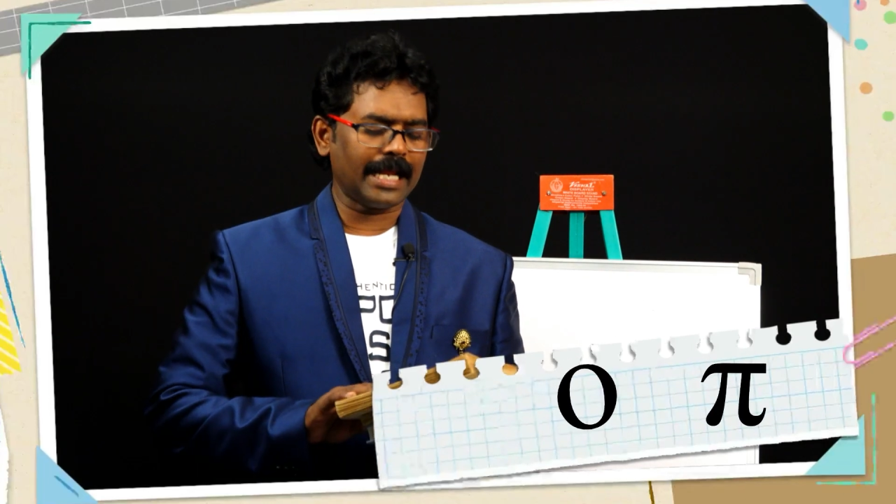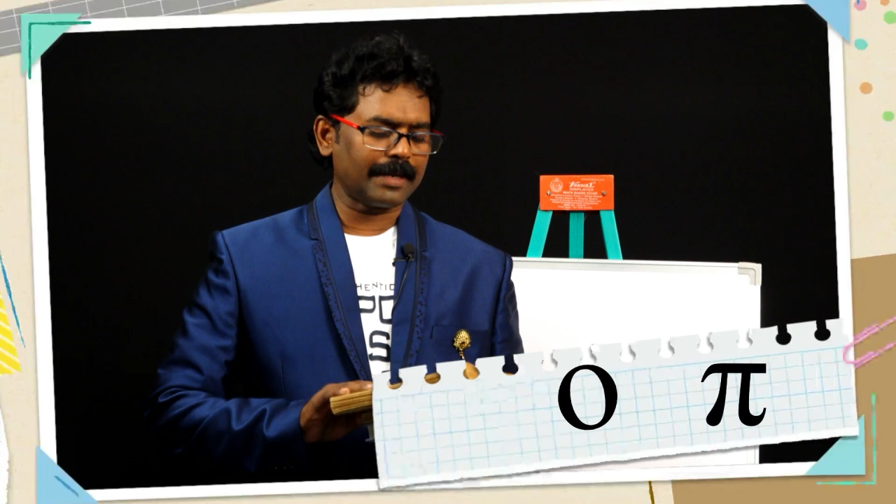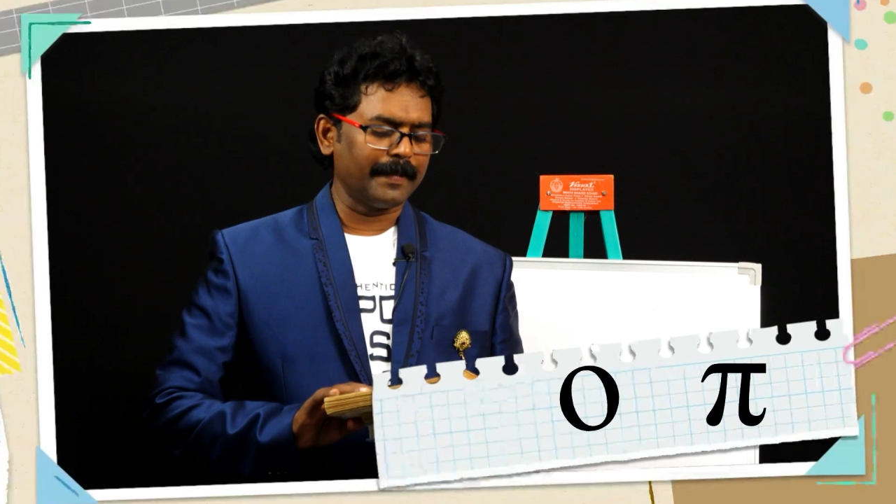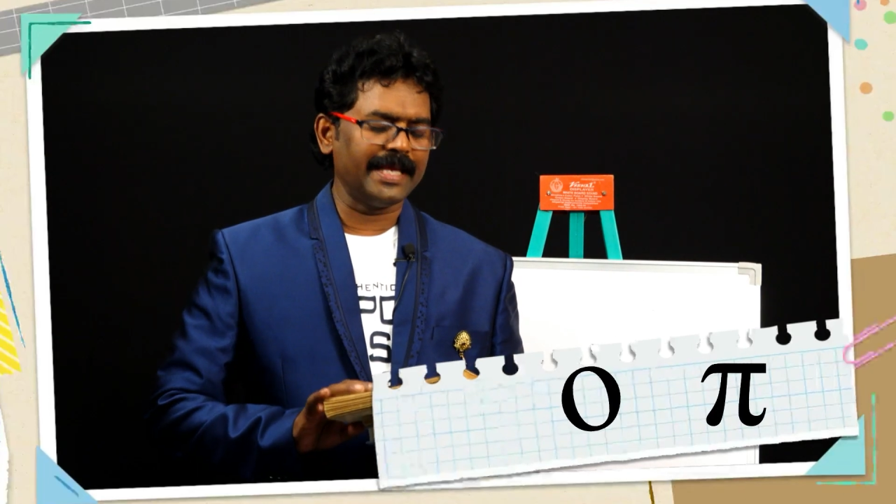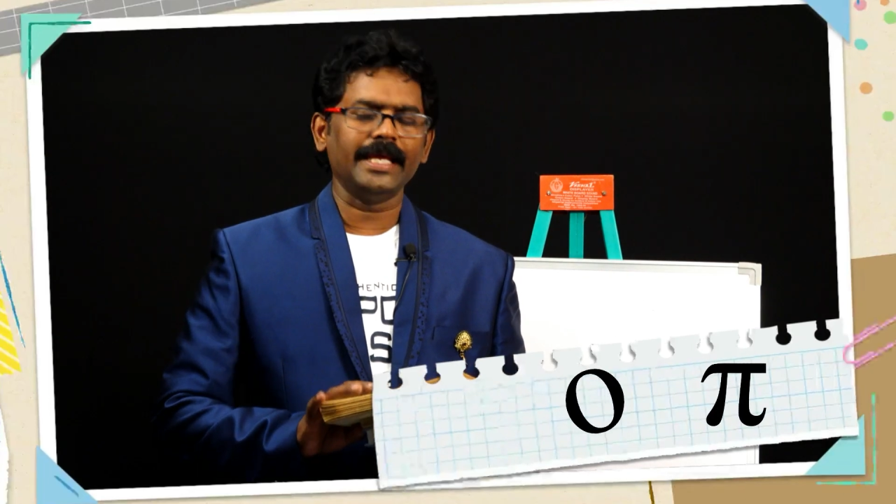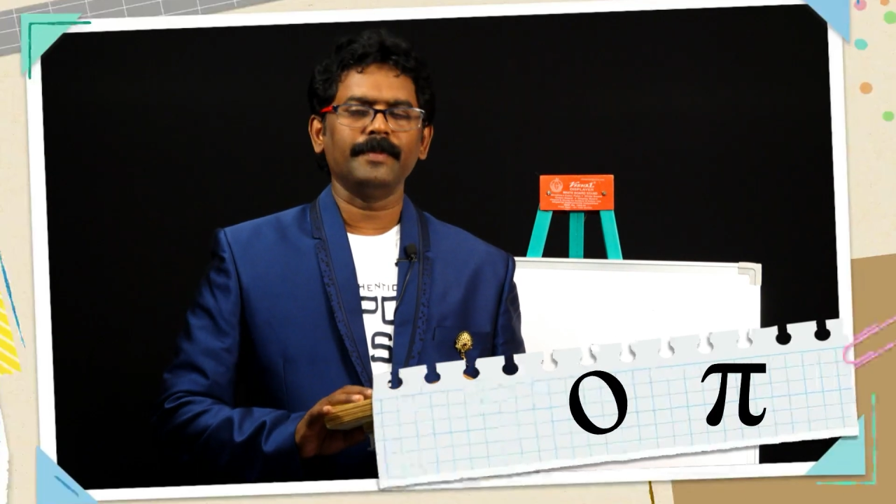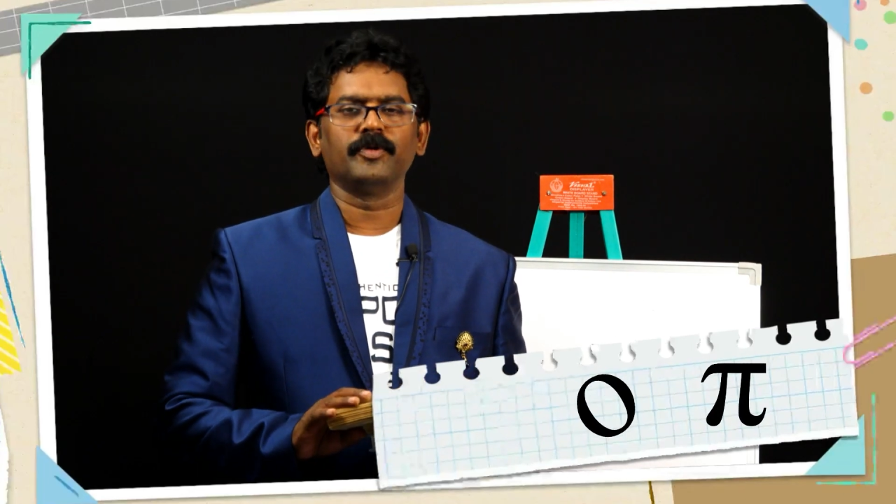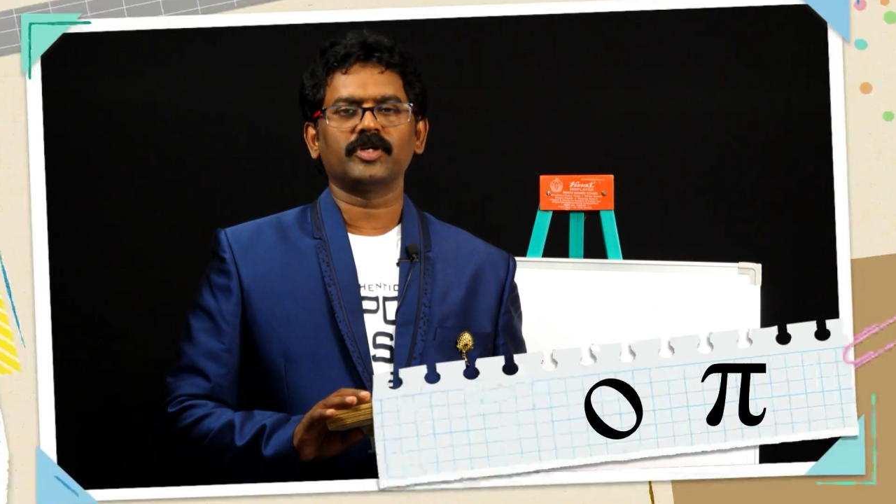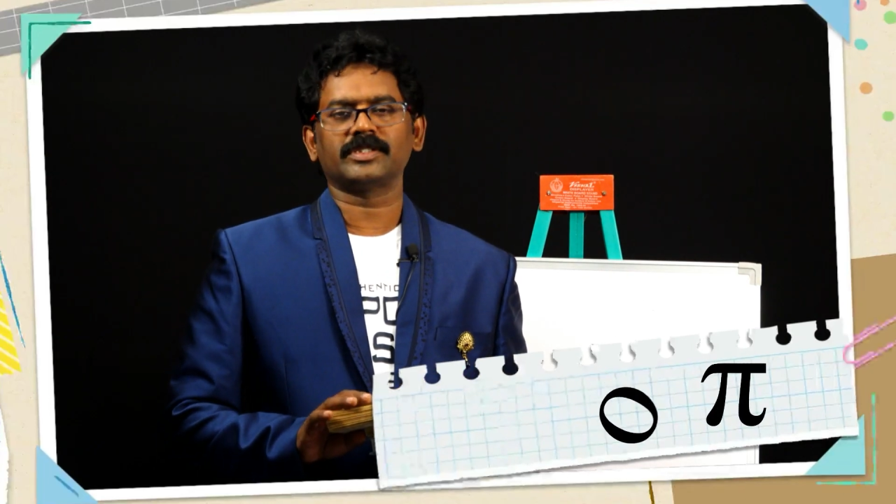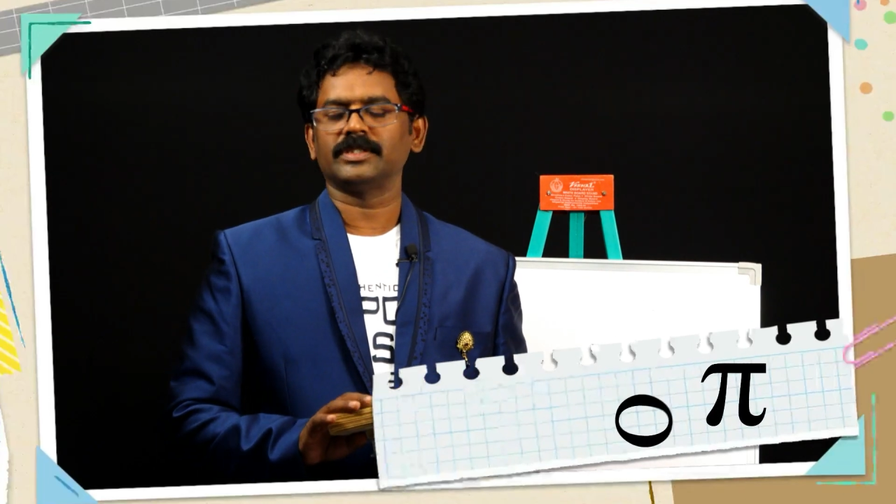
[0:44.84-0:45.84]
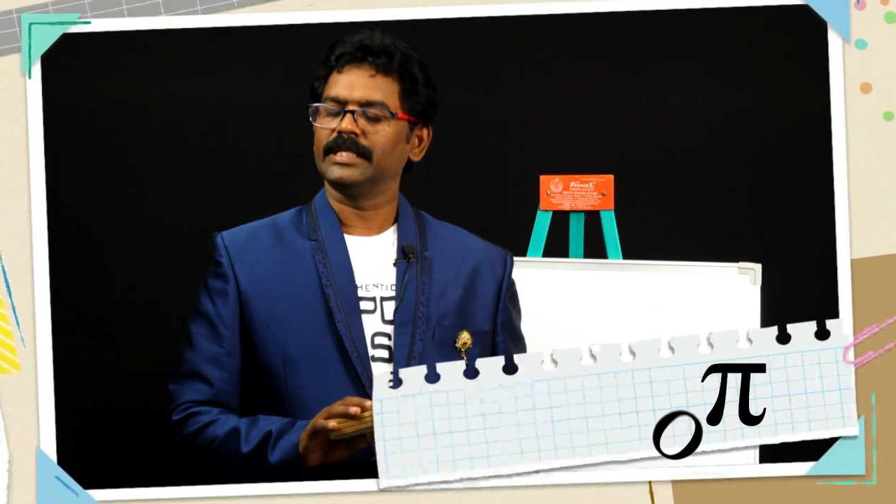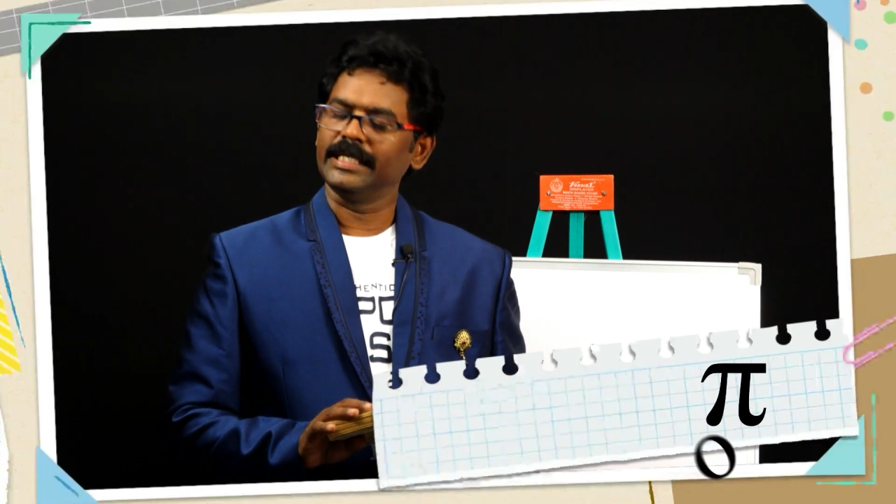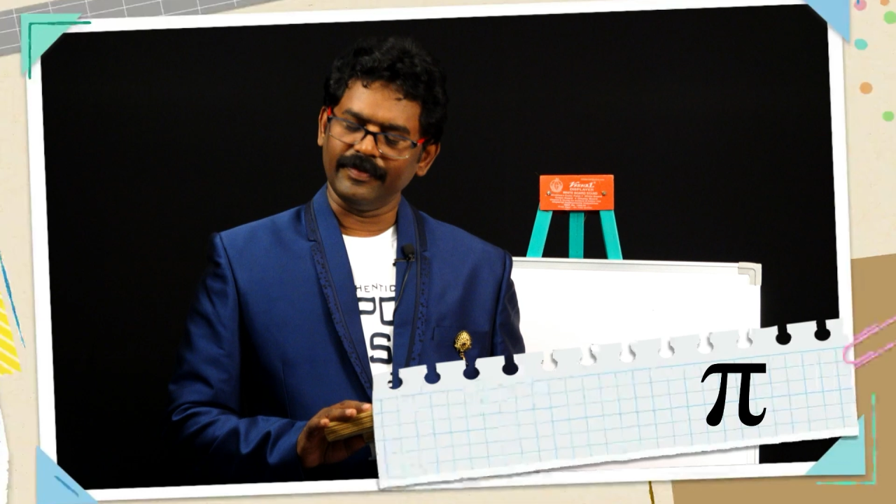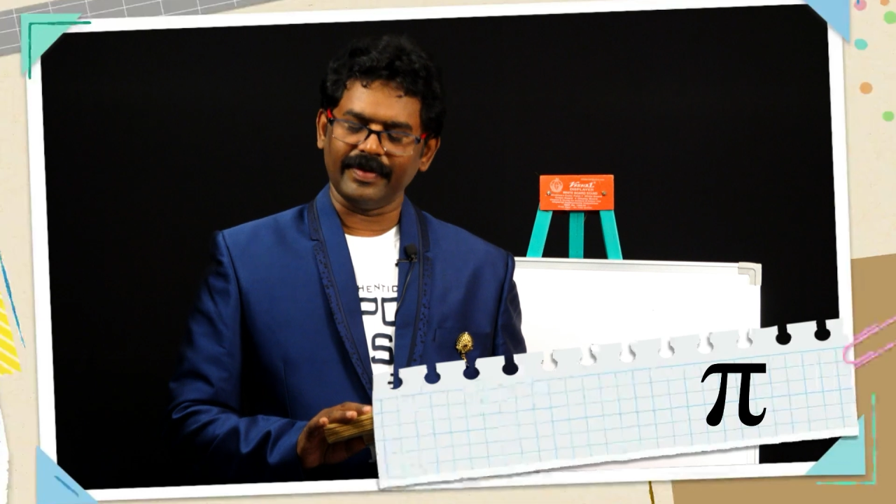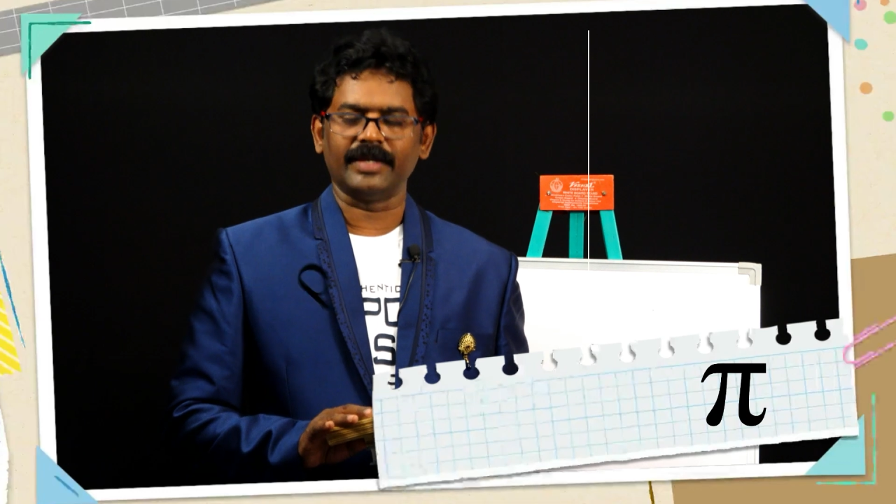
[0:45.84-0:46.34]
are many books
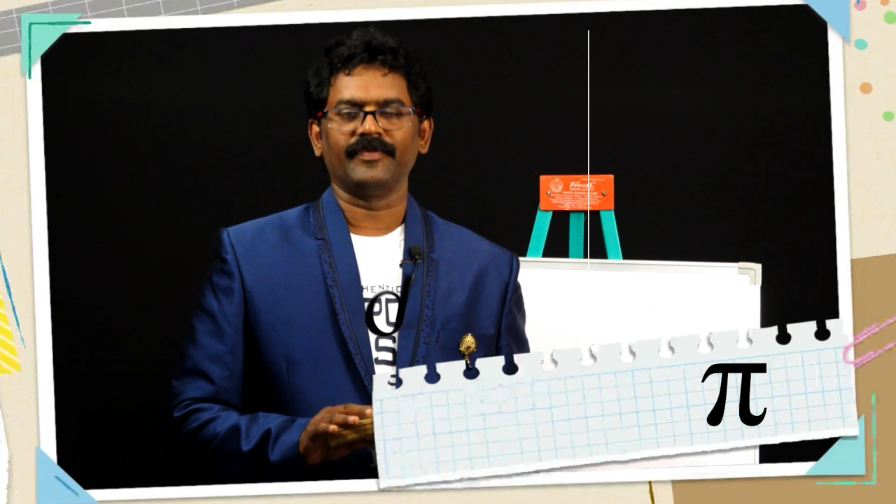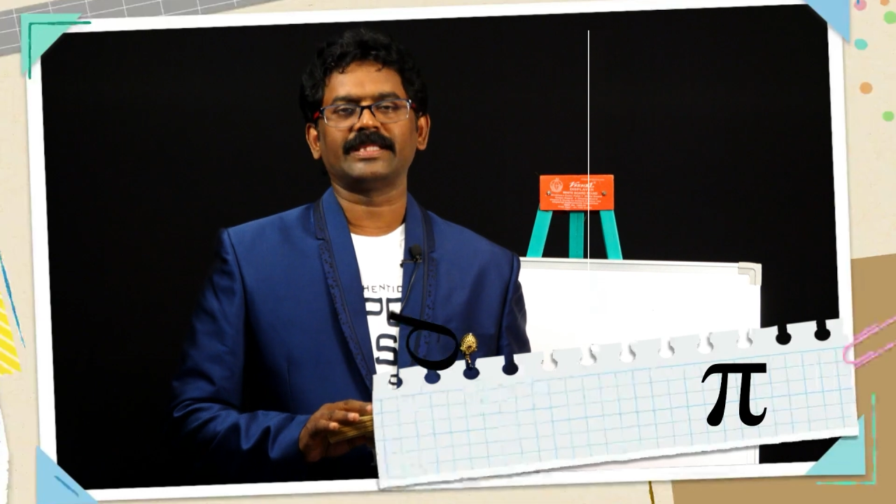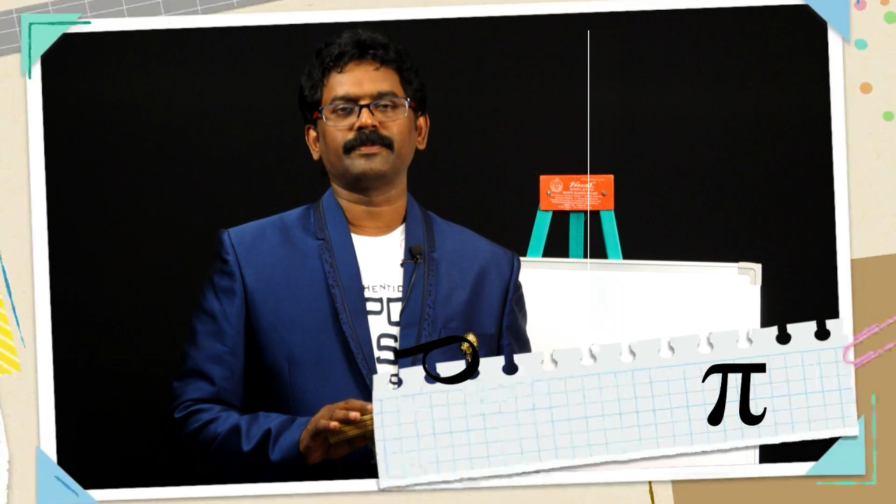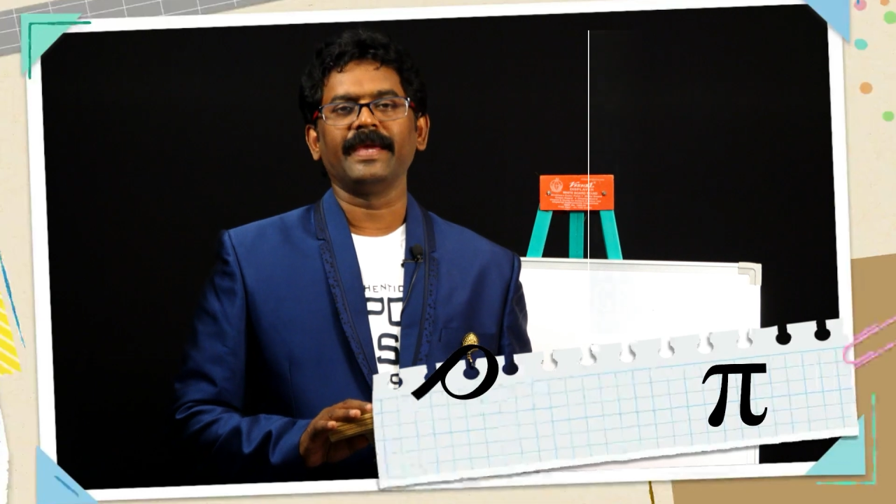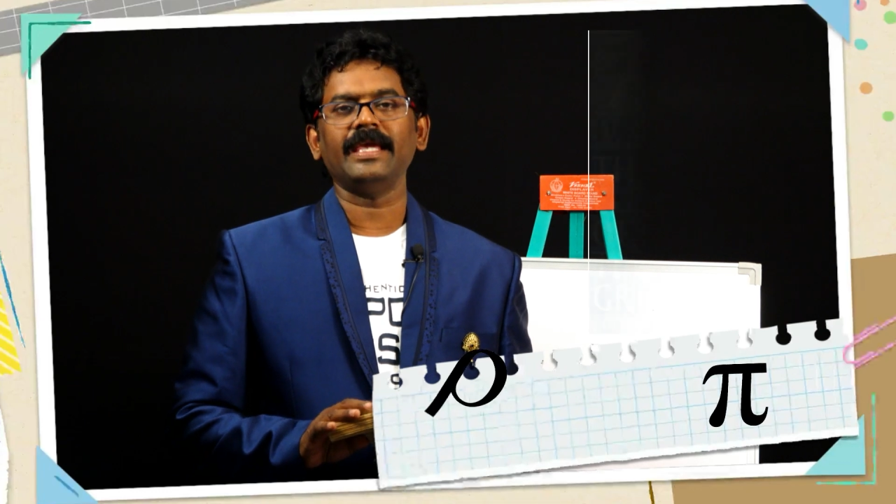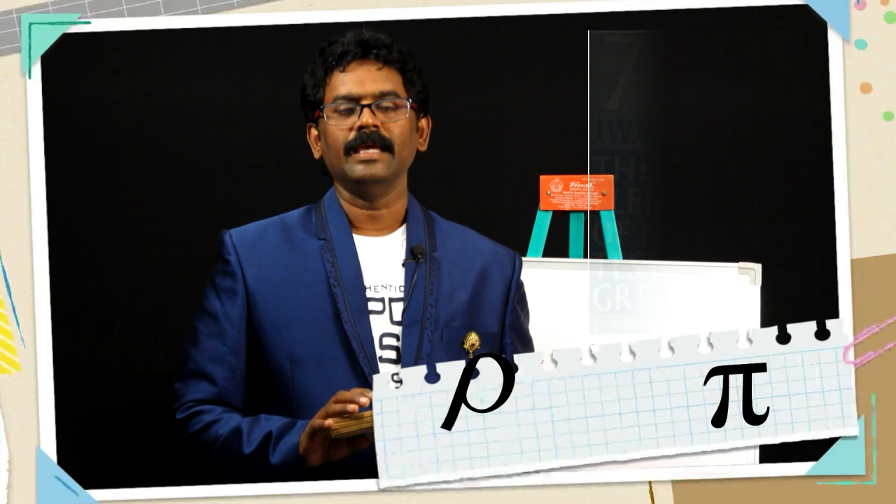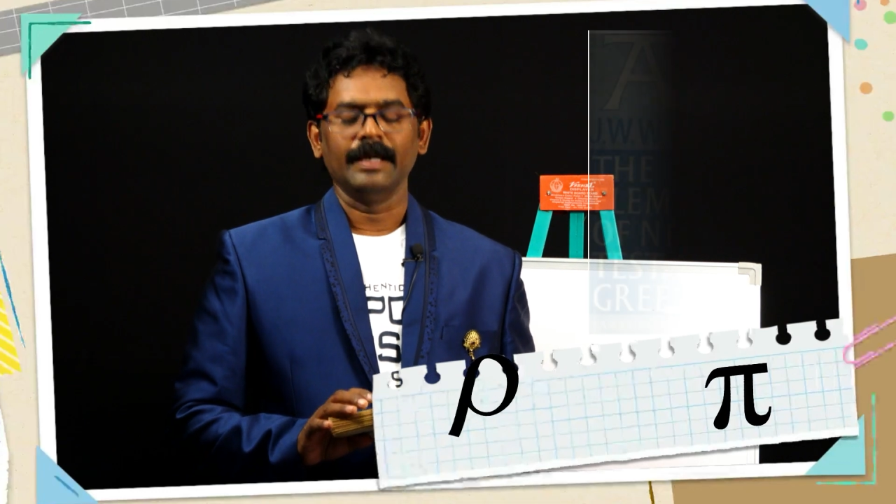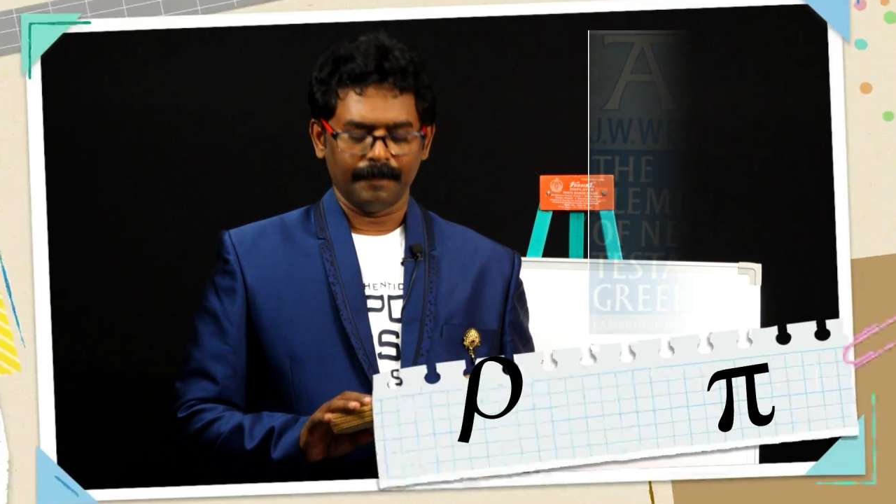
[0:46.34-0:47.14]
even with me,